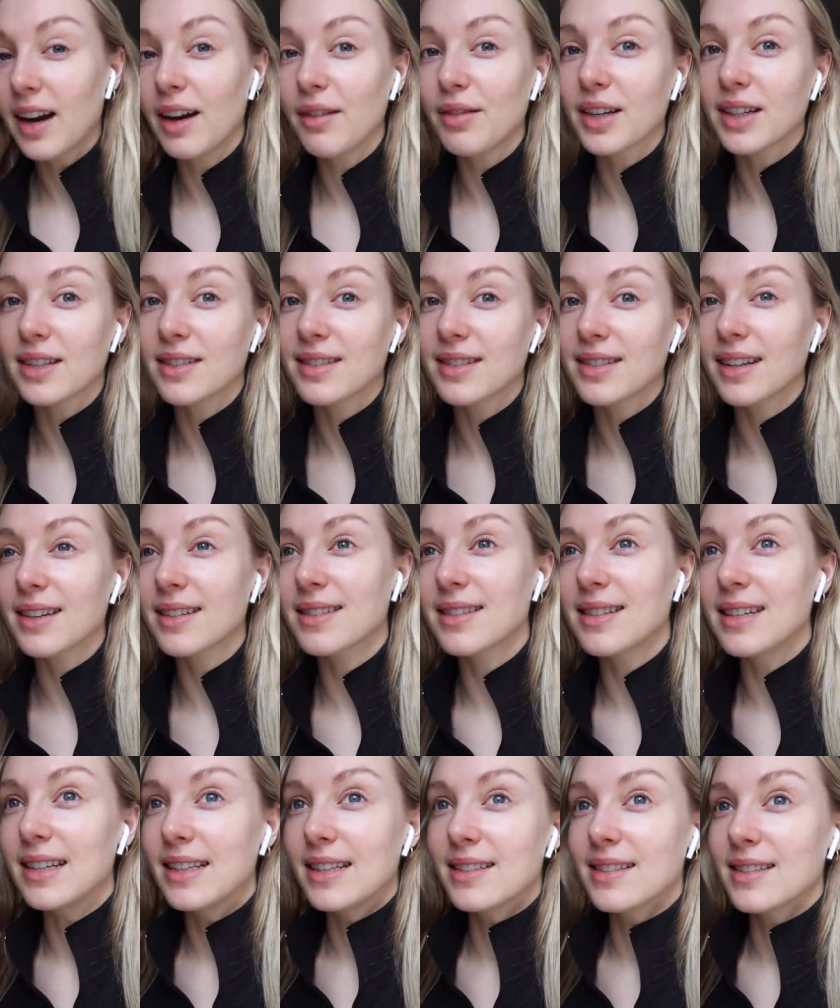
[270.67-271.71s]
I have like
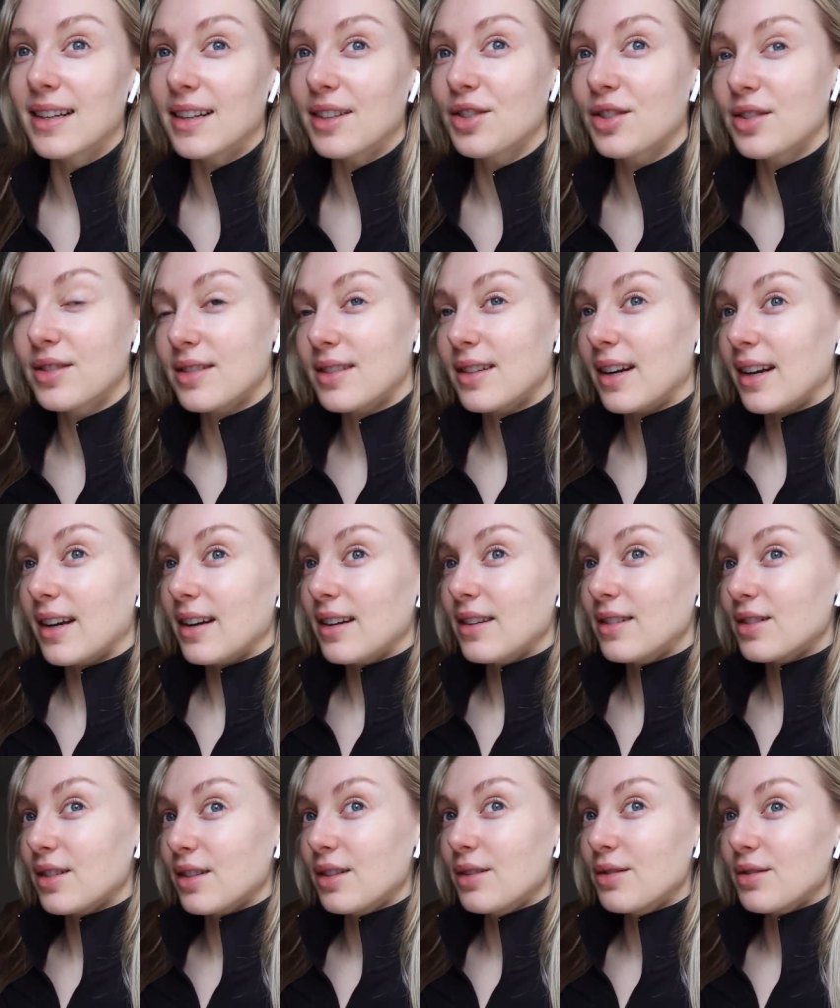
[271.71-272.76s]
16 sessions that I need
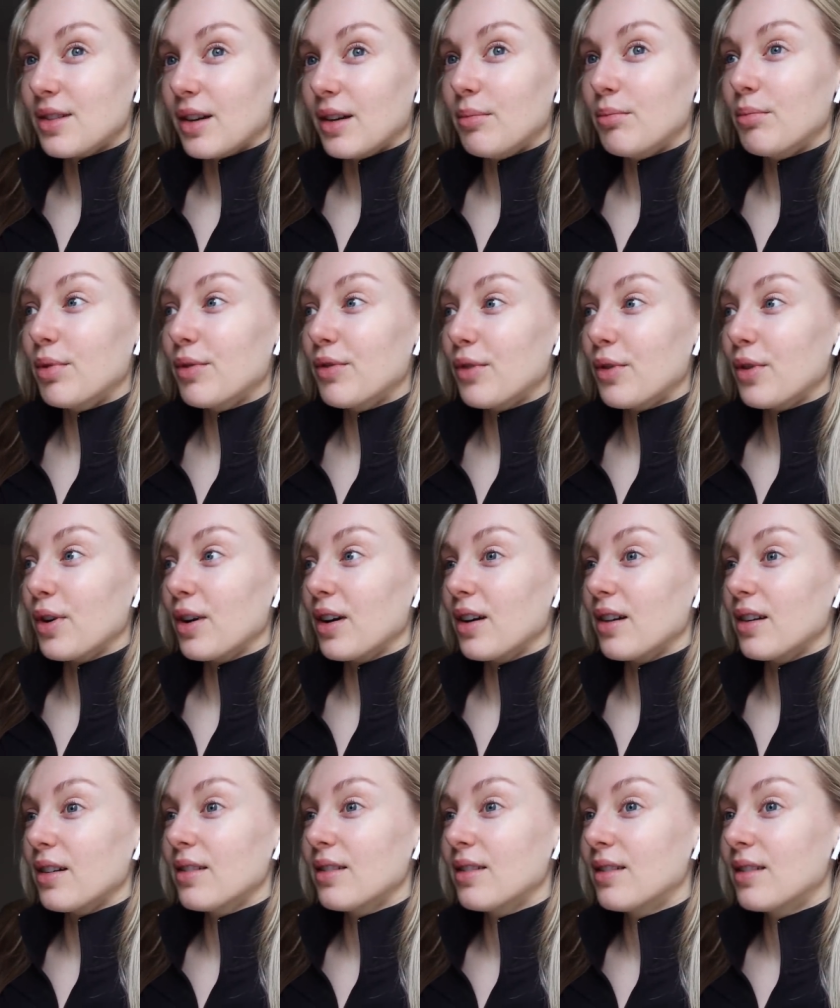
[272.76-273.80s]
to use up
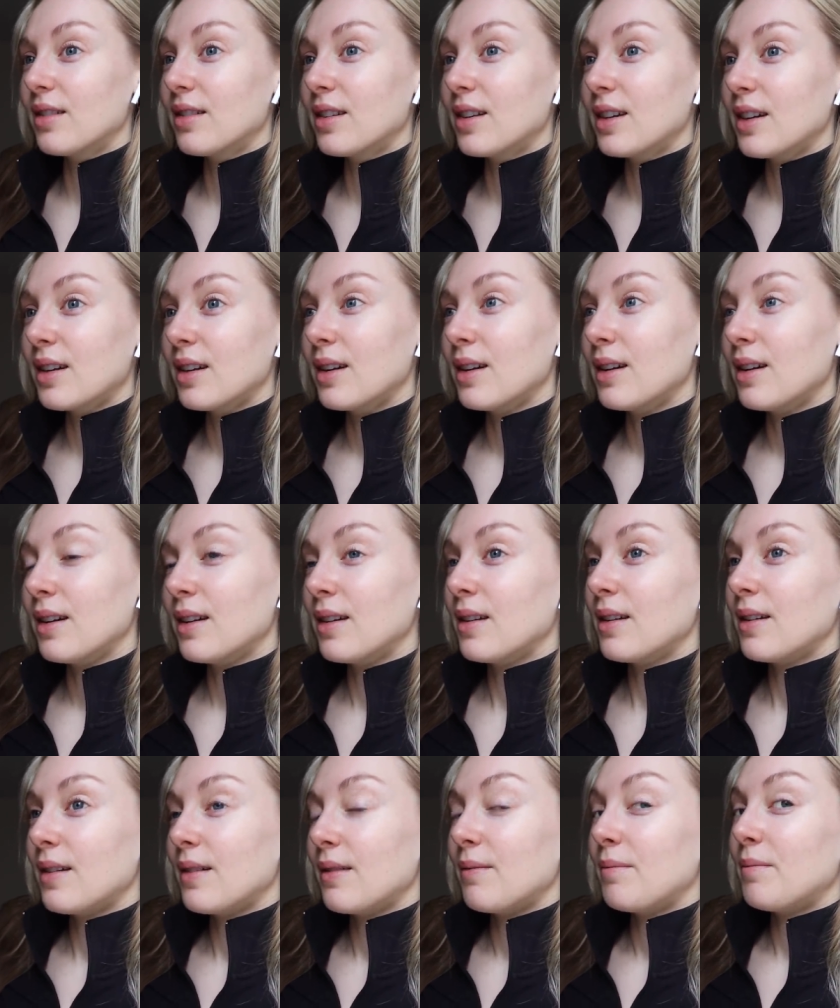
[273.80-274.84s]
before
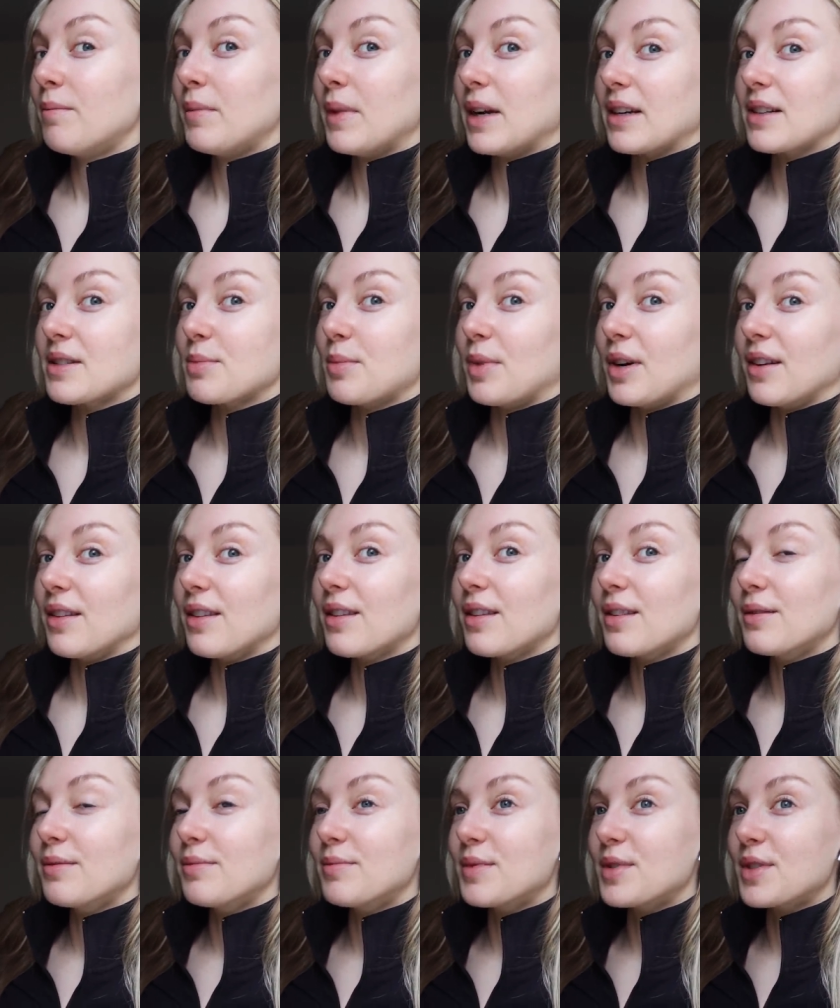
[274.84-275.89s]
next month.
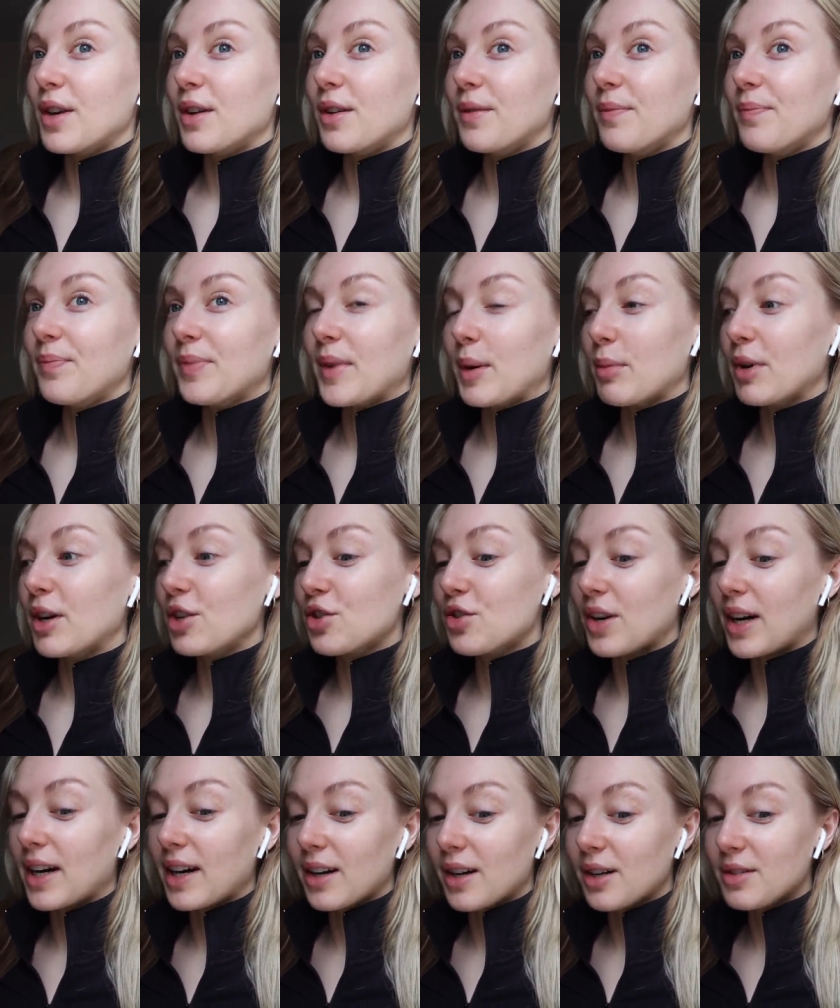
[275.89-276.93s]
So I'm gonna
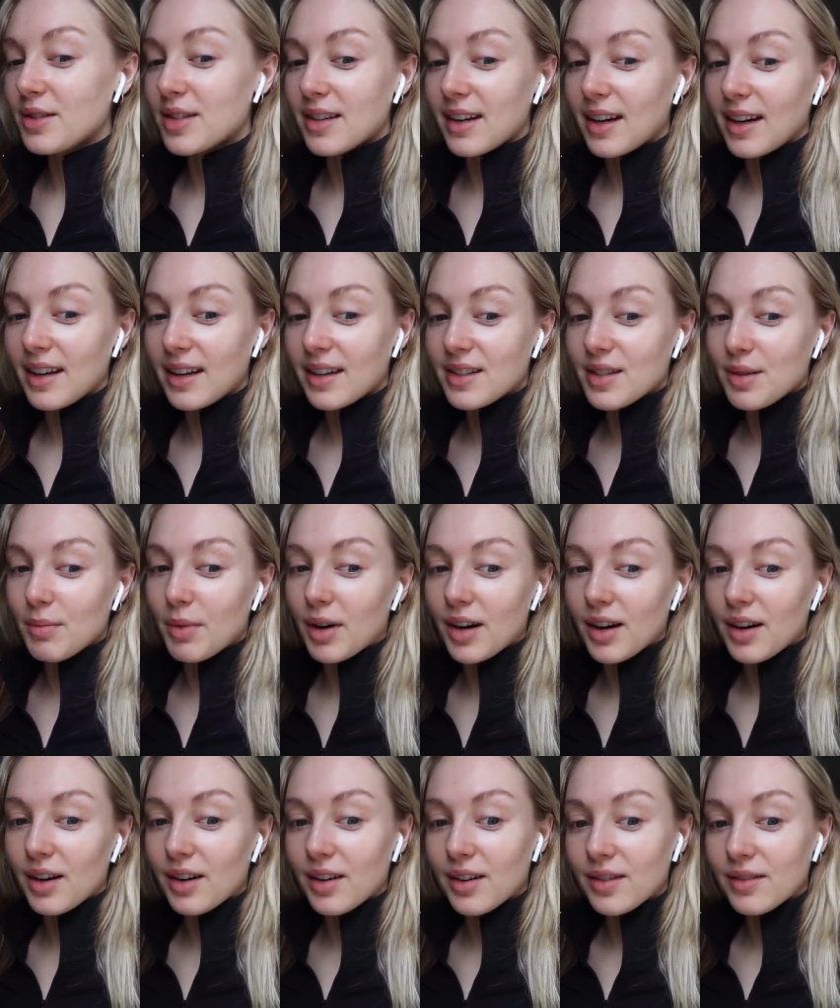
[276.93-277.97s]
try and go today,
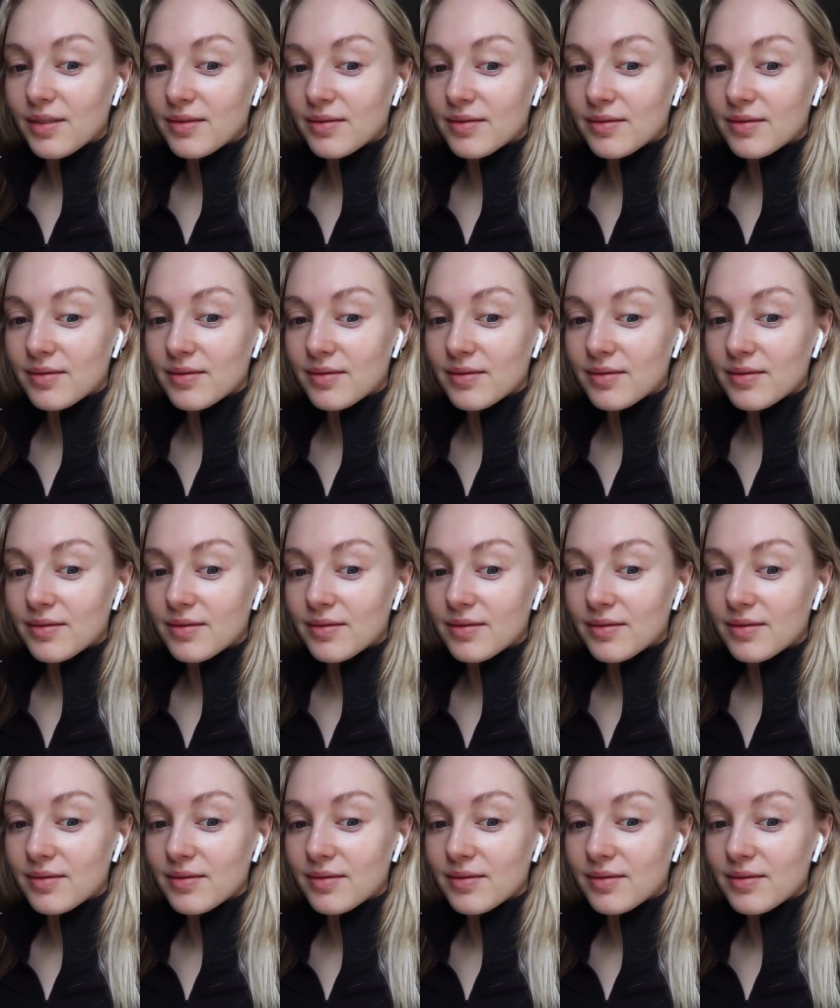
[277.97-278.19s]
tomorrow.